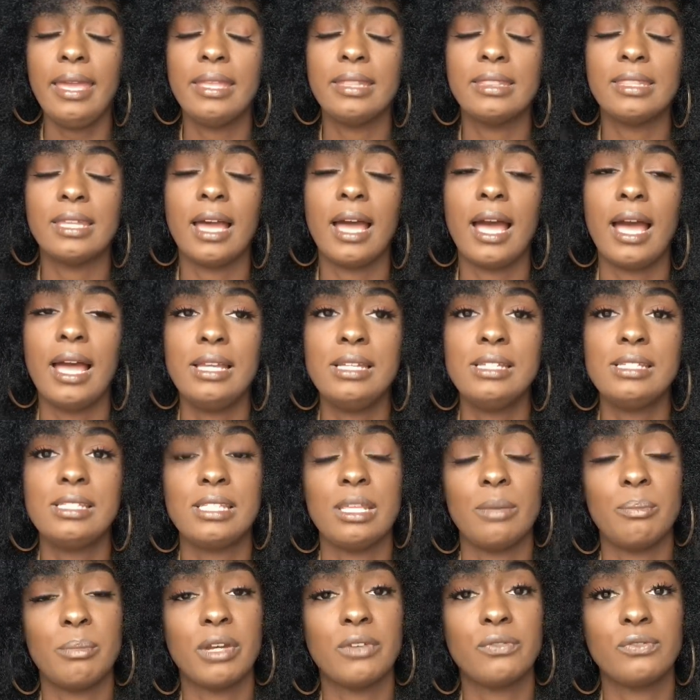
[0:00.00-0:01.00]
the highest
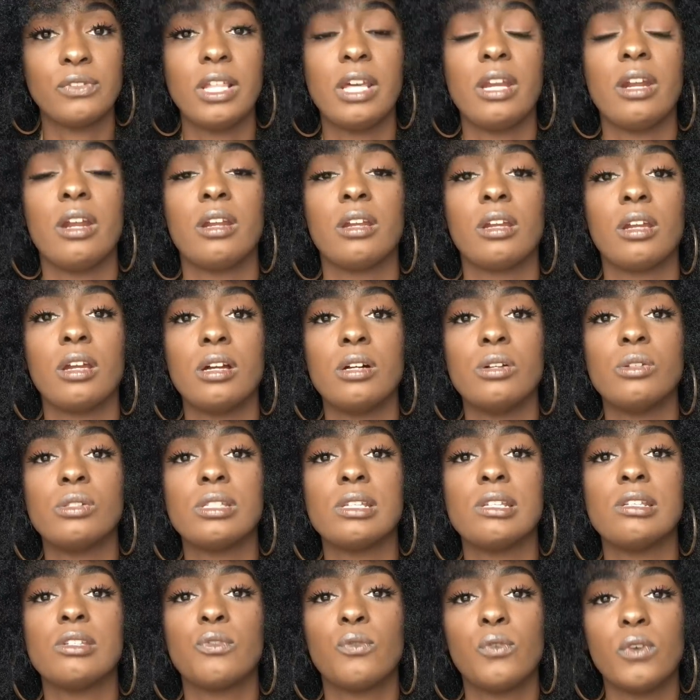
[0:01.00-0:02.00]
that my flat iron goes
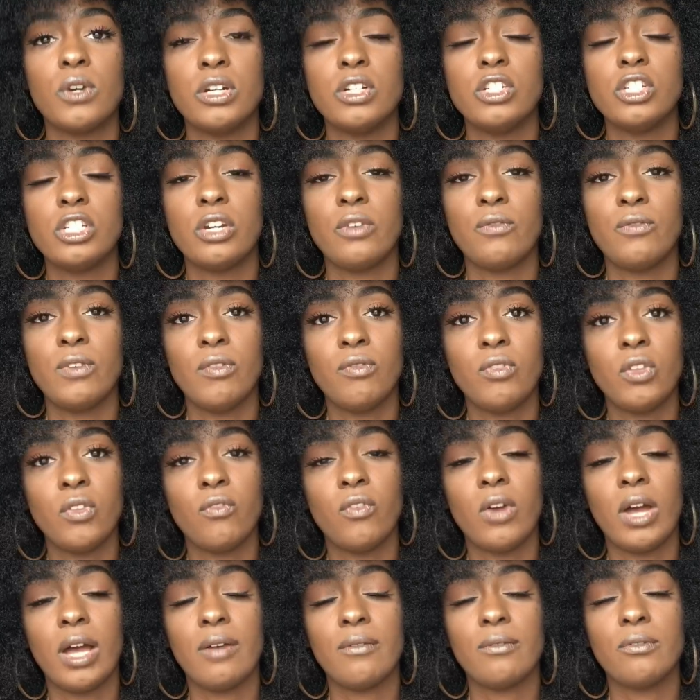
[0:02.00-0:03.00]
is
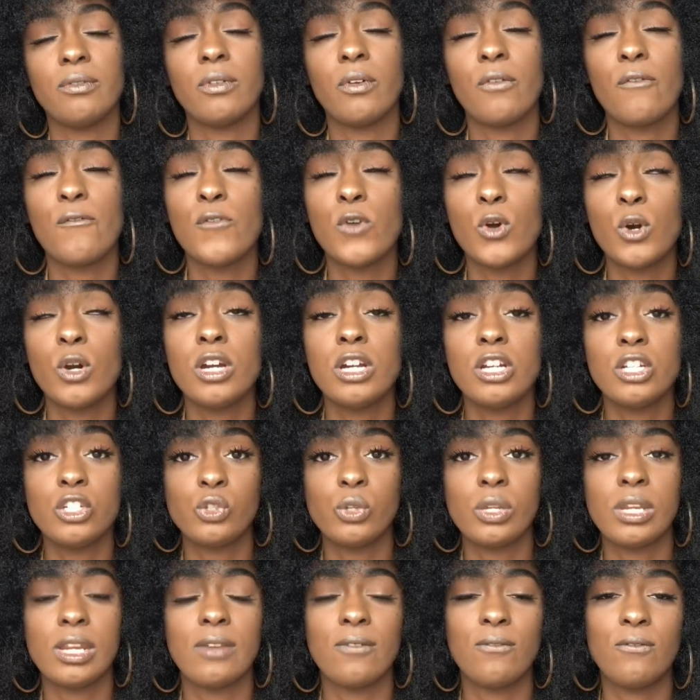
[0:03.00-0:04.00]

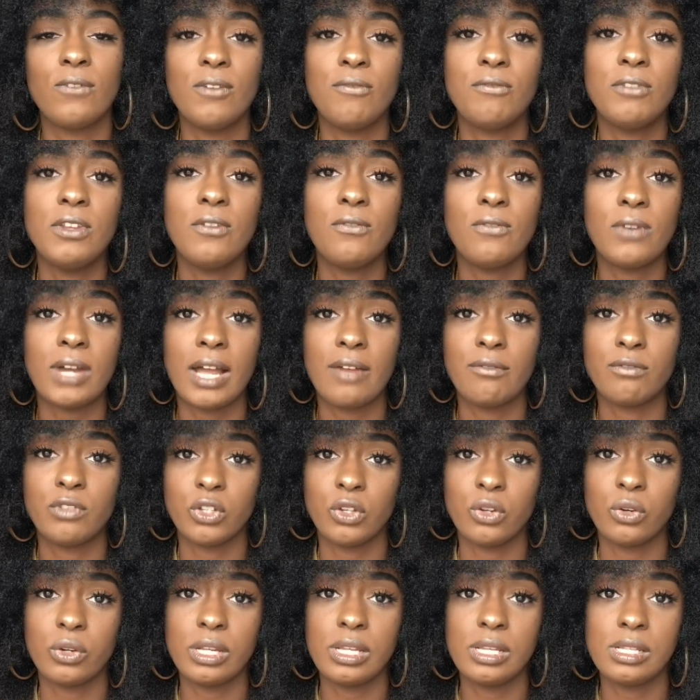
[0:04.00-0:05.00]
455
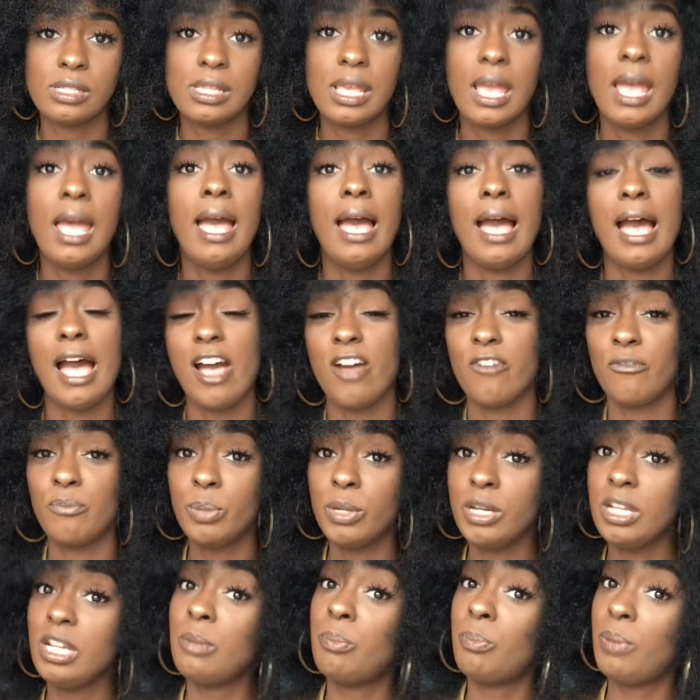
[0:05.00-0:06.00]
degrees. I've
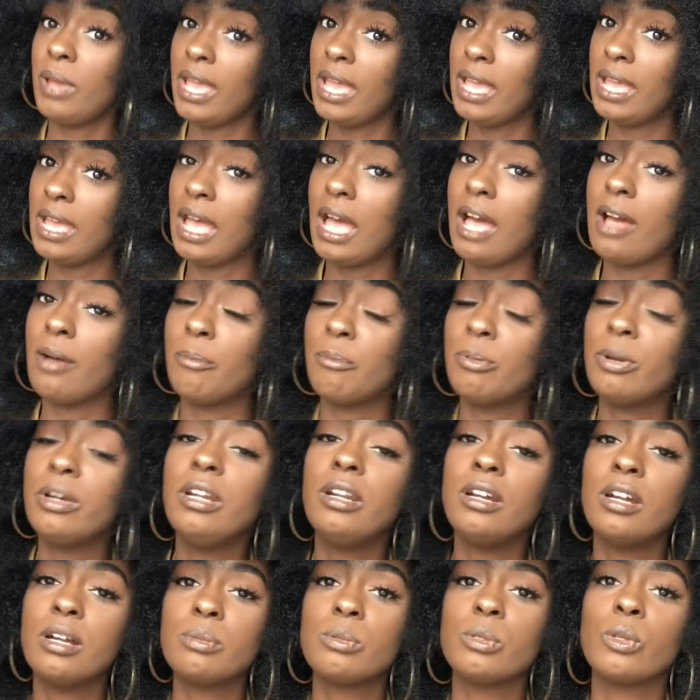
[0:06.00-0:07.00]
put it
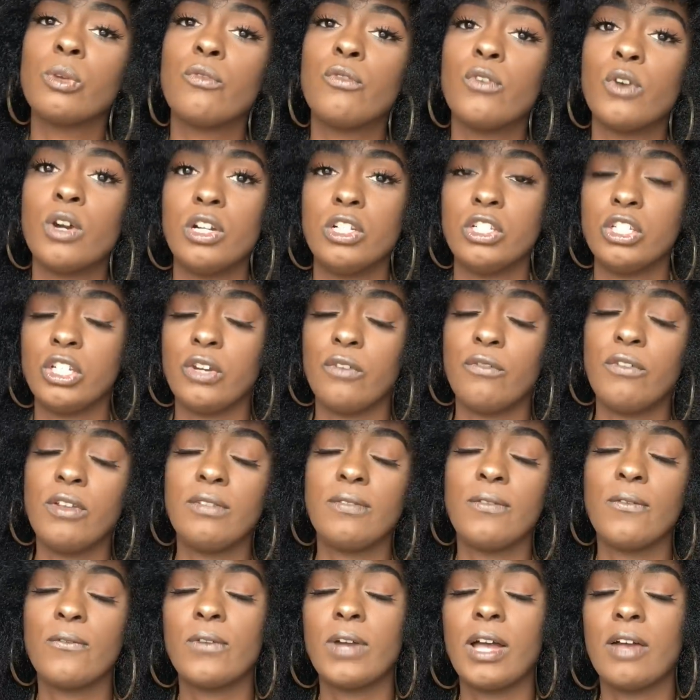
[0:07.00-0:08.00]
up to
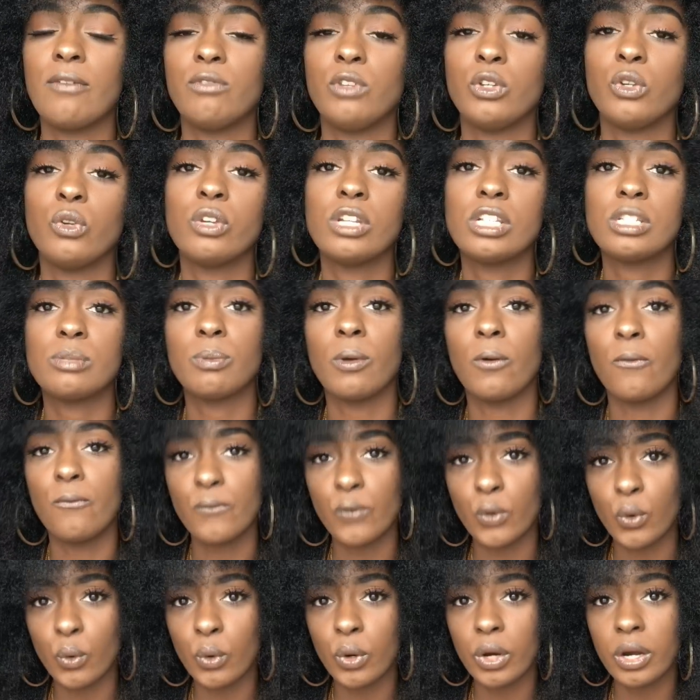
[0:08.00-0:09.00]
455 degrees
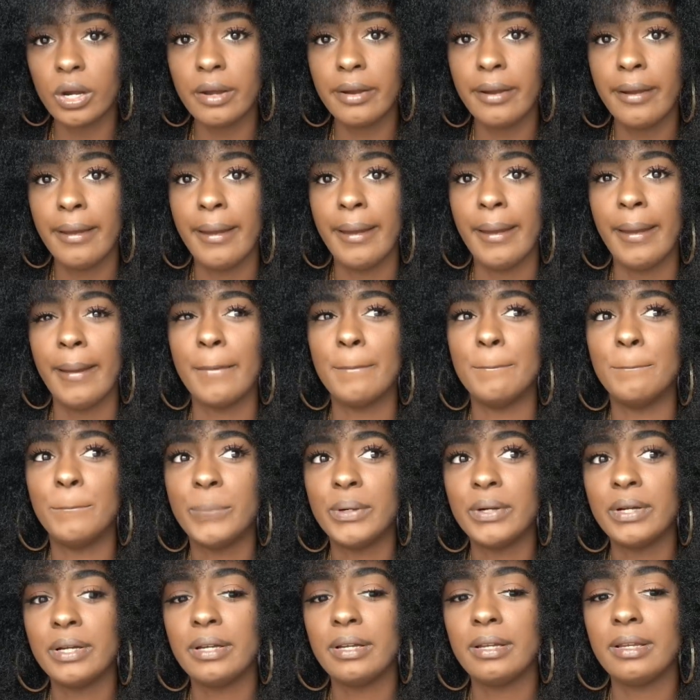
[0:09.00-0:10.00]
before,
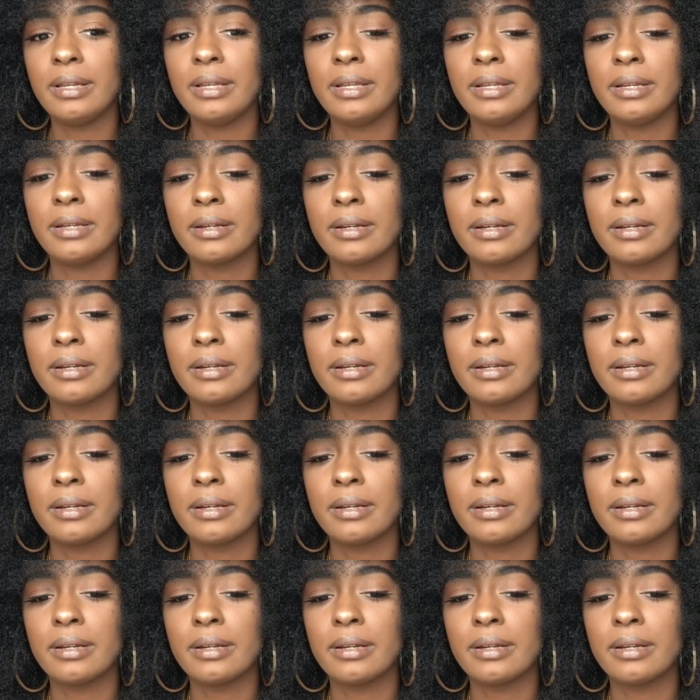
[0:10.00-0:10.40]
but,